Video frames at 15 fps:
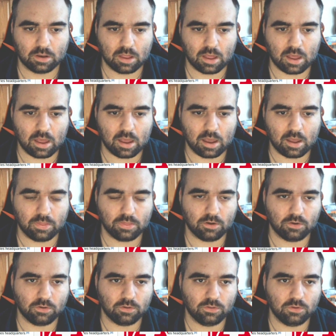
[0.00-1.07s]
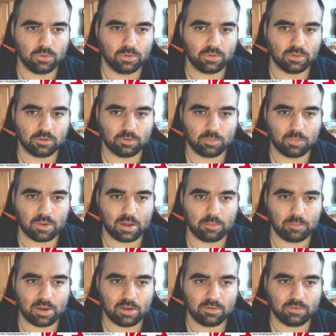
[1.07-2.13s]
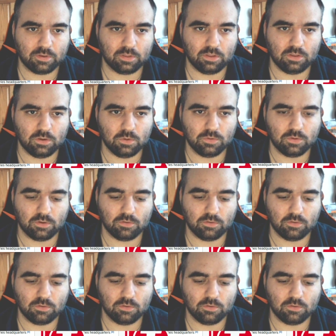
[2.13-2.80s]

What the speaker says: And they're doing this and basically using